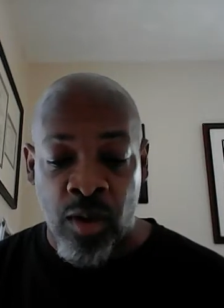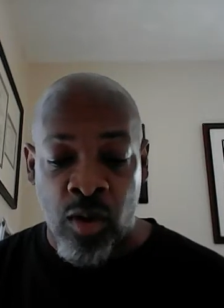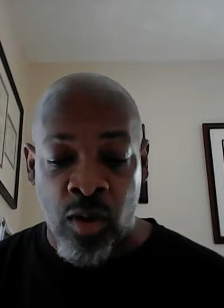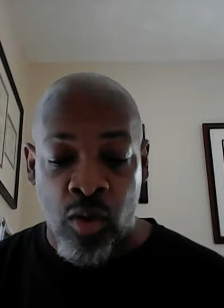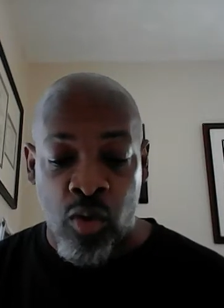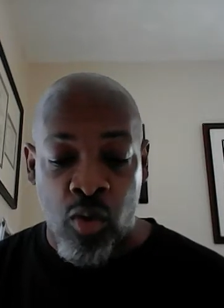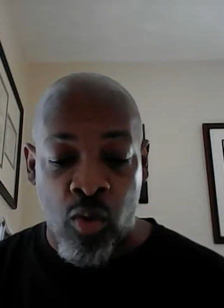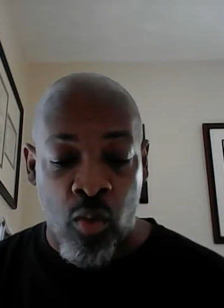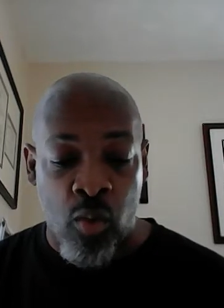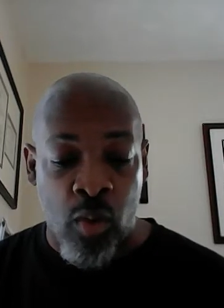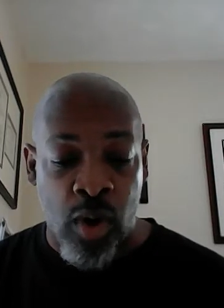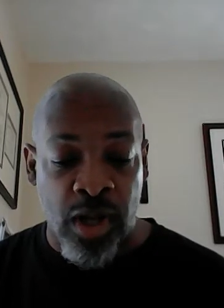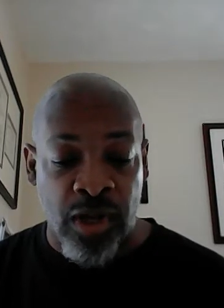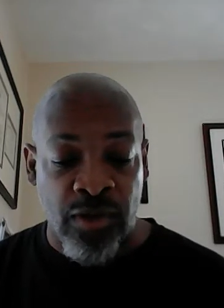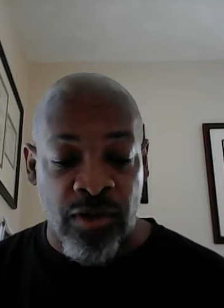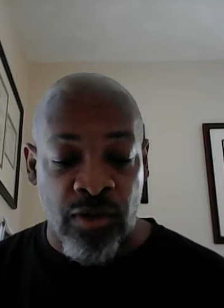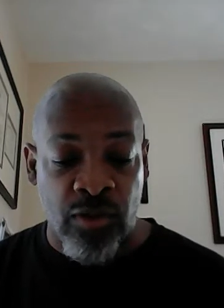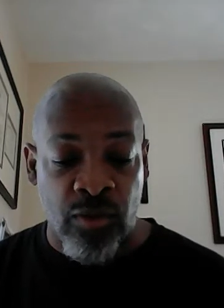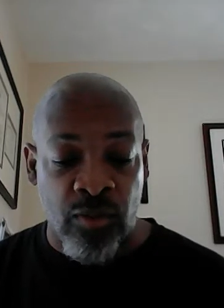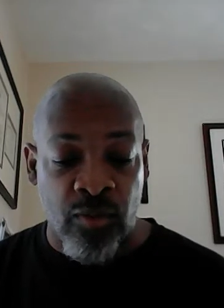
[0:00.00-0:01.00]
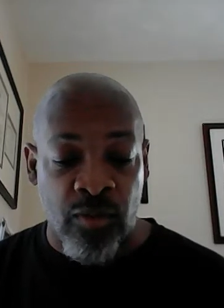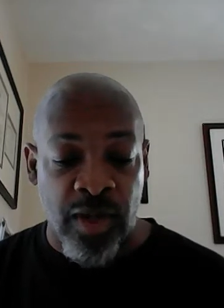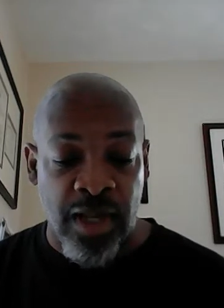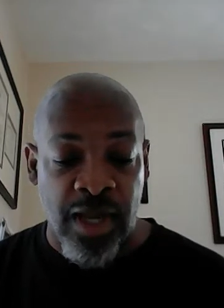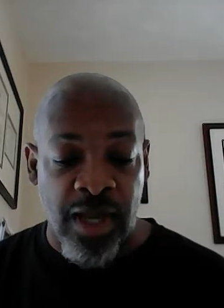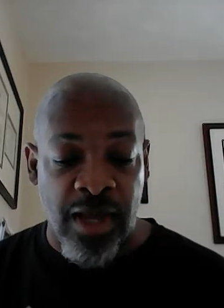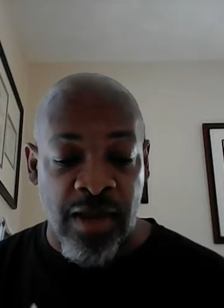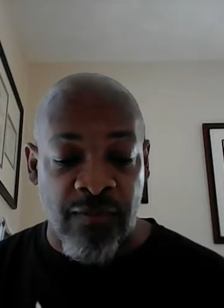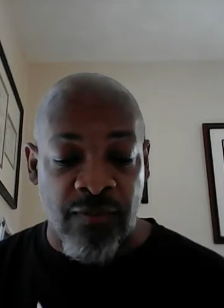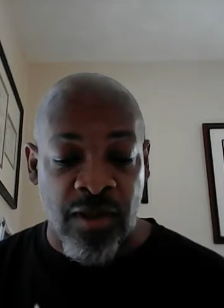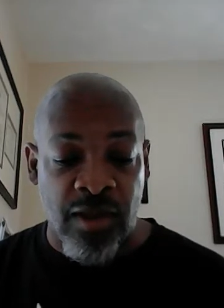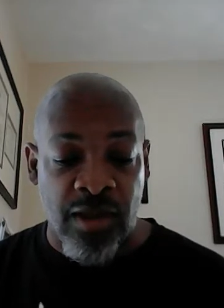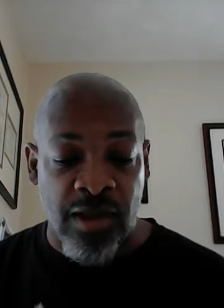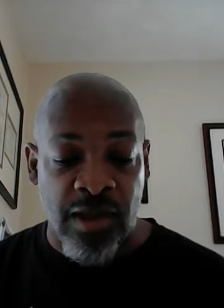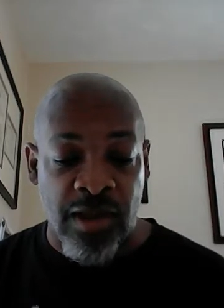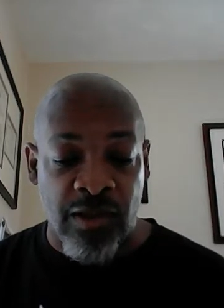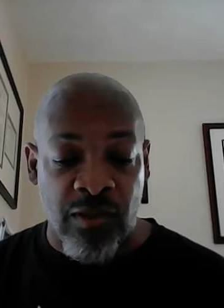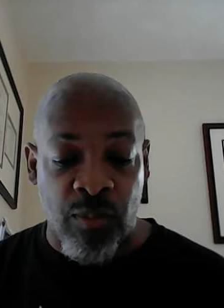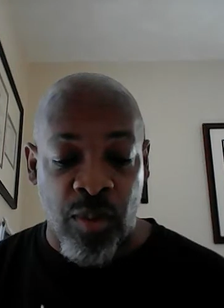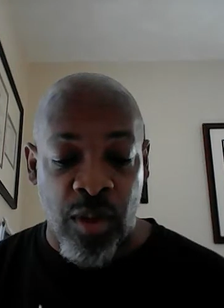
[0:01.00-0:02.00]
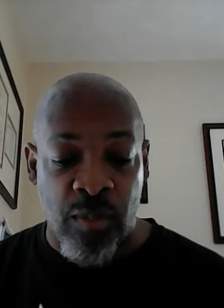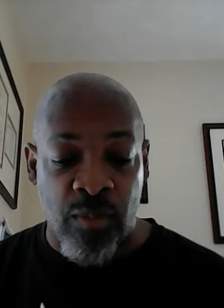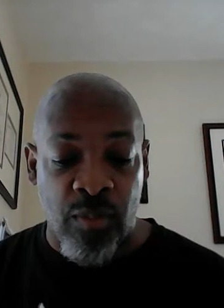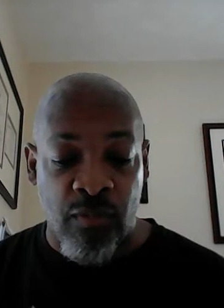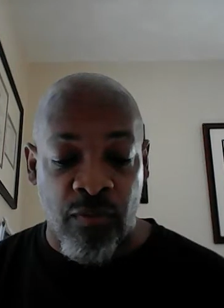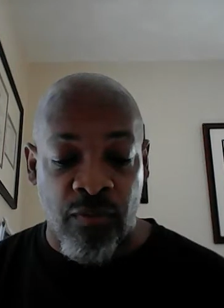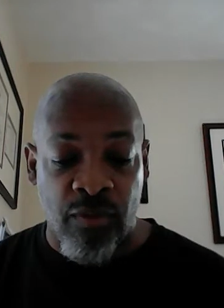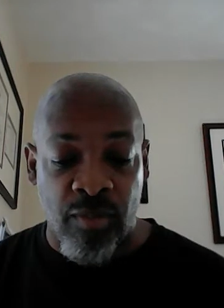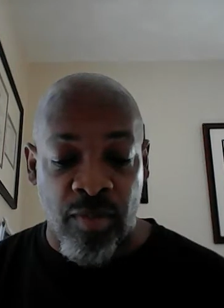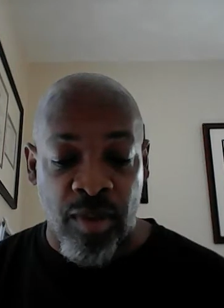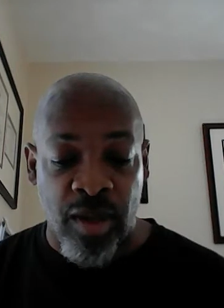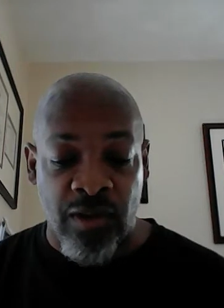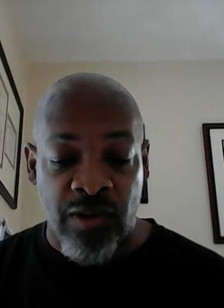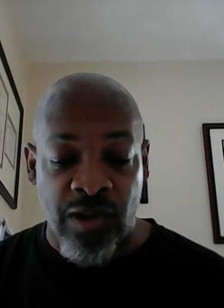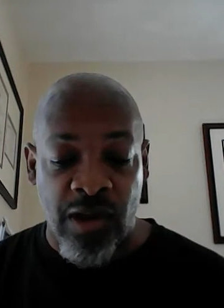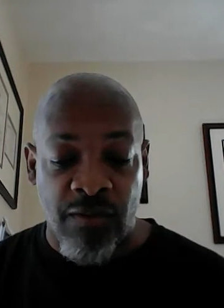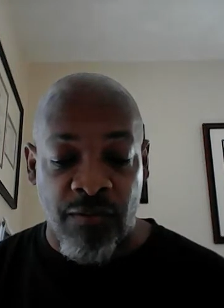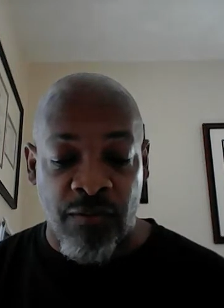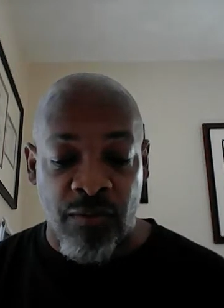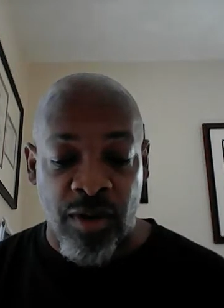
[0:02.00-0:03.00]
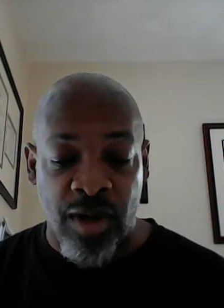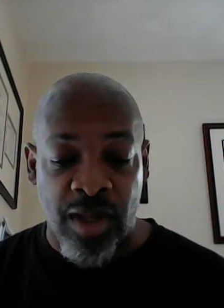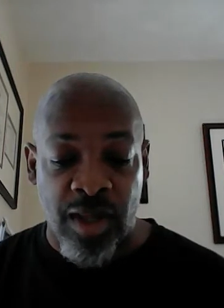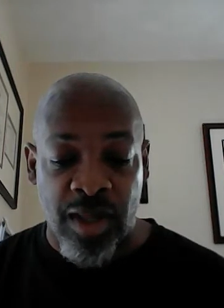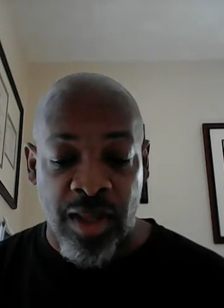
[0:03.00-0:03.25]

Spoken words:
who wants to relieve his people from their suffering,